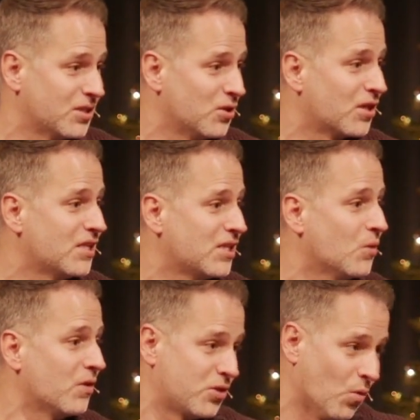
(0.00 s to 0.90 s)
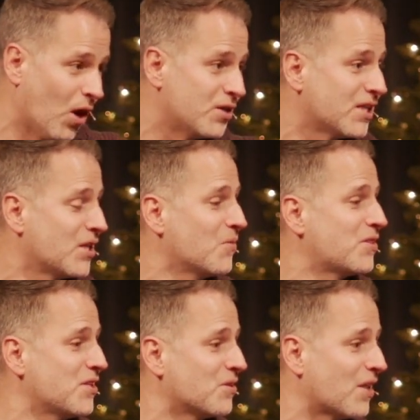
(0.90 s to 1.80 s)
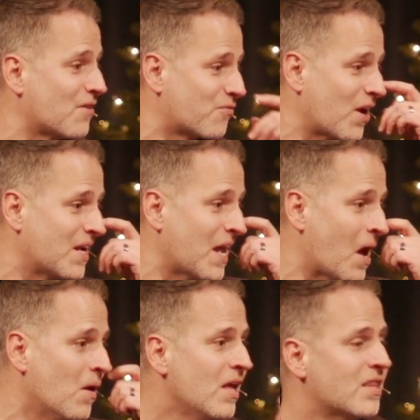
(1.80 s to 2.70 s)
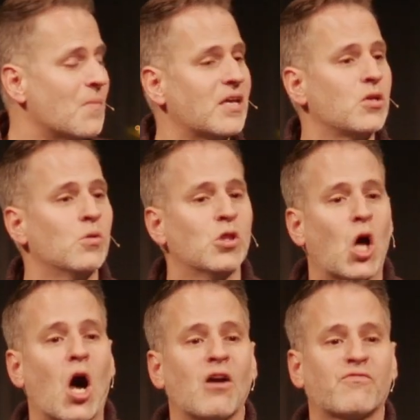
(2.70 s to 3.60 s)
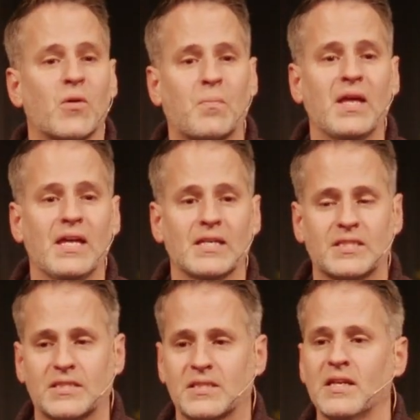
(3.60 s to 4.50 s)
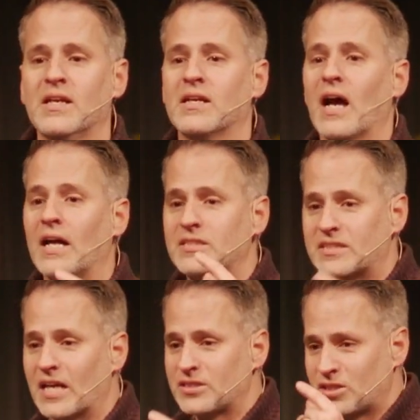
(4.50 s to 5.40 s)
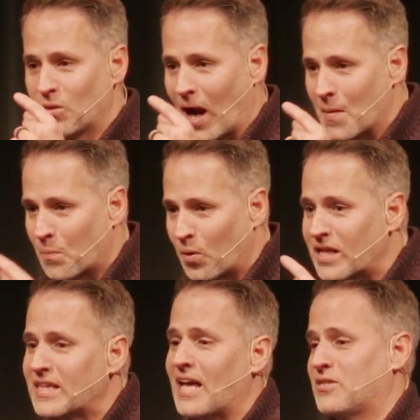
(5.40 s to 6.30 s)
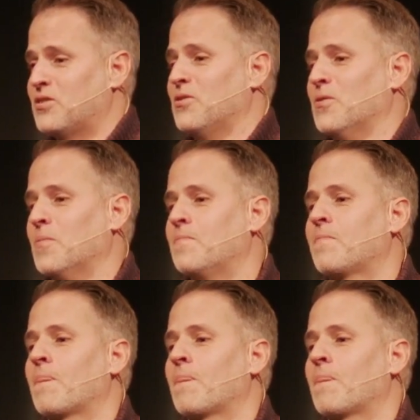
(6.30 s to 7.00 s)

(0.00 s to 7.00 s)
things that you're gonna deal with, you are dealing with in your life right now, that make you long for peace, God says to you, "I bring that to you,"